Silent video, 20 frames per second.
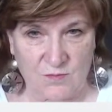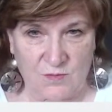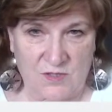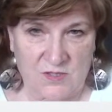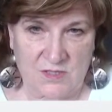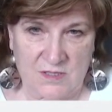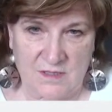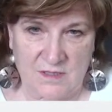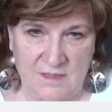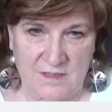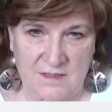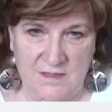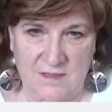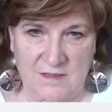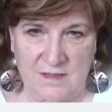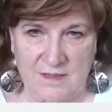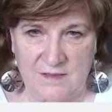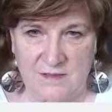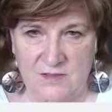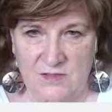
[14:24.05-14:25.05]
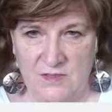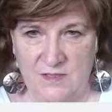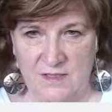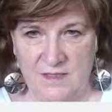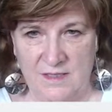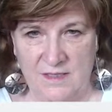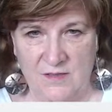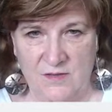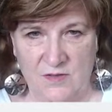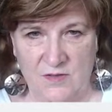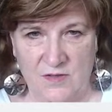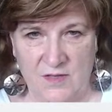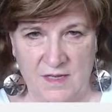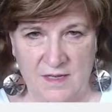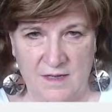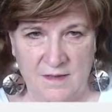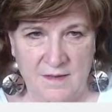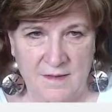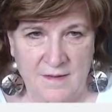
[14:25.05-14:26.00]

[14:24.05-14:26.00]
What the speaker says: which it's neither here nor there.